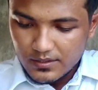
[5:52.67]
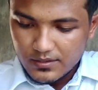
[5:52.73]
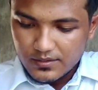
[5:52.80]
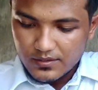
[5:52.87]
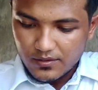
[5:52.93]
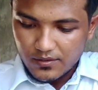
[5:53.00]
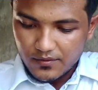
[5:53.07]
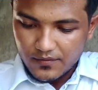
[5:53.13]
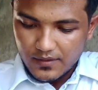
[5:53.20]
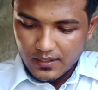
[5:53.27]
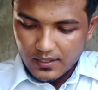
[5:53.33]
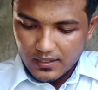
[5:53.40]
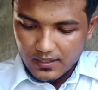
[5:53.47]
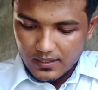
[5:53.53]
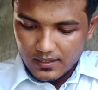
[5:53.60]
so
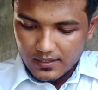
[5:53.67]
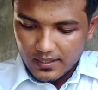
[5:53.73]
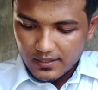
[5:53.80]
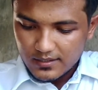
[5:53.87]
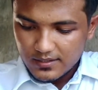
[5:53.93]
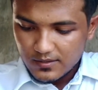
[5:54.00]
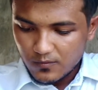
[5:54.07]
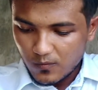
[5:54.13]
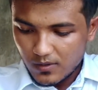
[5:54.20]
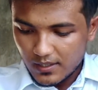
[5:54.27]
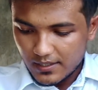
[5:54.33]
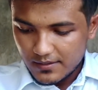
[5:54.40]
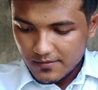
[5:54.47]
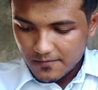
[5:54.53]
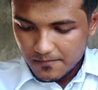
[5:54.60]
the next
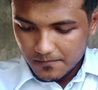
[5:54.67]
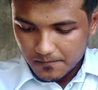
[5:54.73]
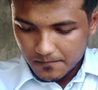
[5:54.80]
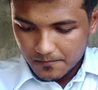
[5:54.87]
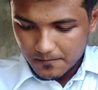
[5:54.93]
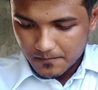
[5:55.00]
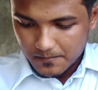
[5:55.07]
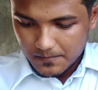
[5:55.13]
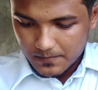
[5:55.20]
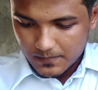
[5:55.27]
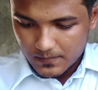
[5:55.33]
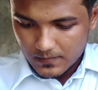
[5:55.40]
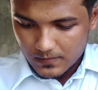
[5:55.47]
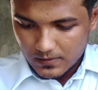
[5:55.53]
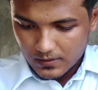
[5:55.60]
one
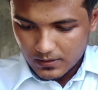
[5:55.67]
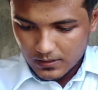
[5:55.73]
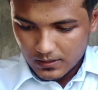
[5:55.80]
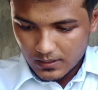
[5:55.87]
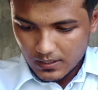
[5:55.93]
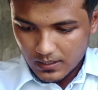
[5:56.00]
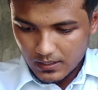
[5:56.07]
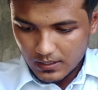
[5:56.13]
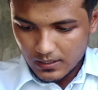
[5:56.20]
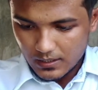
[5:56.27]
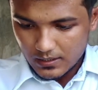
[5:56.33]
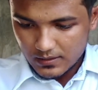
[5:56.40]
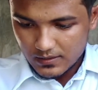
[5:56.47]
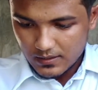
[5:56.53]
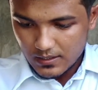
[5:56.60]

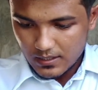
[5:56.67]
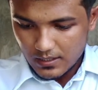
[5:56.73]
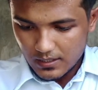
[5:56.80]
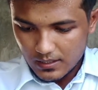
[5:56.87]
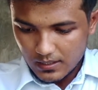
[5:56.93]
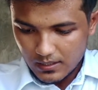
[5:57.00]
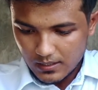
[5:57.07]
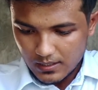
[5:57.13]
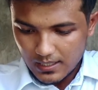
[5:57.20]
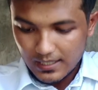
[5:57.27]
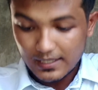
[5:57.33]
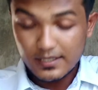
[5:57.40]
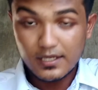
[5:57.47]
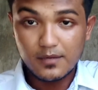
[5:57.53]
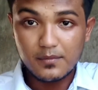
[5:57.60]
is the
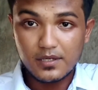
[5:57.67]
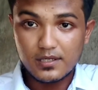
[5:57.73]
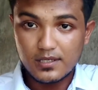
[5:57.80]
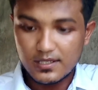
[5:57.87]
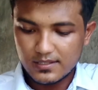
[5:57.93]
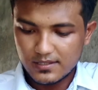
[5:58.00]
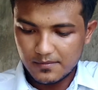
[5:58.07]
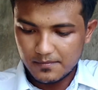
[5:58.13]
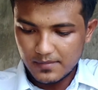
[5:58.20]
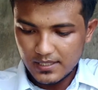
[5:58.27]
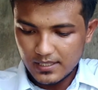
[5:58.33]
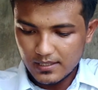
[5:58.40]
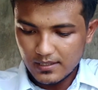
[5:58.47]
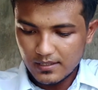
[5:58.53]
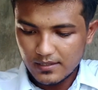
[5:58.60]
academic
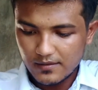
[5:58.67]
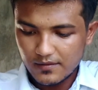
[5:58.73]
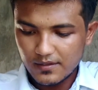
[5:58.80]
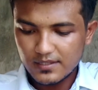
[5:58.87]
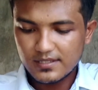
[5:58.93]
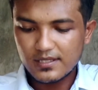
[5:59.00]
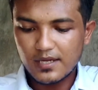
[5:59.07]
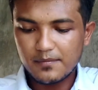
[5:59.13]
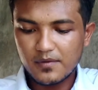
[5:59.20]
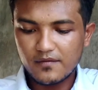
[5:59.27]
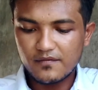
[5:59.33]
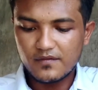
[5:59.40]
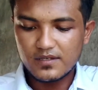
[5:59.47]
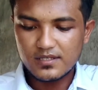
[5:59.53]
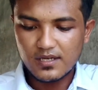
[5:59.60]
discipline. This type
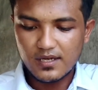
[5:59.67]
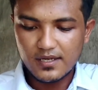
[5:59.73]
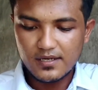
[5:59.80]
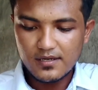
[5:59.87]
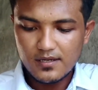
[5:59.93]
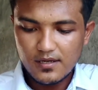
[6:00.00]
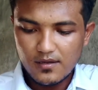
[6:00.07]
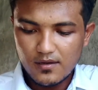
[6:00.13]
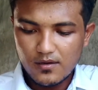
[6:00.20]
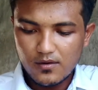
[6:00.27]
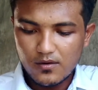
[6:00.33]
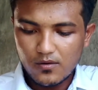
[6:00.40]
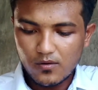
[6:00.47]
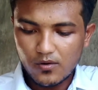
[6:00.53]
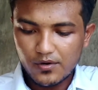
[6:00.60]
of design
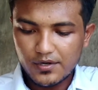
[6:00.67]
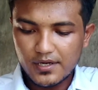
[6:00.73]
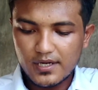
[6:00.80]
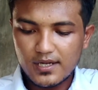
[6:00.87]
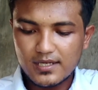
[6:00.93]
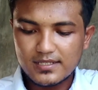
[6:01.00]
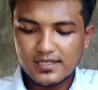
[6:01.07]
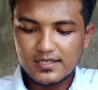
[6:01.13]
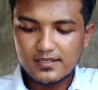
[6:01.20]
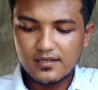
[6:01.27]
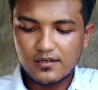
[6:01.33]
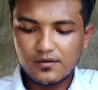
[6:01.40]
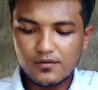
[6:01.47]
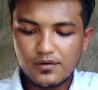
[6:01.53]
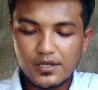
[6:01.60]
organizes
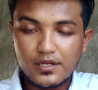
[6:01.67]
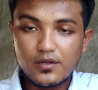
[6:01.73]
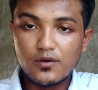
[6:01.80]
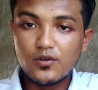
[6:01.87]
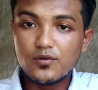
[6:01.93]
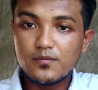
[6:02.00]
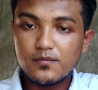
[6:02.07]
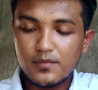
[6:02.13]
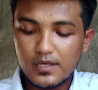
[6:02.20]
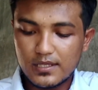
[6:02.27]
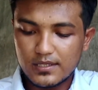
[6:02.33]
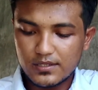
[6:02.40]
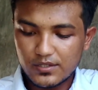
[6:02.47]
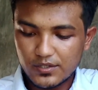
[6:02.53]
the curriculum in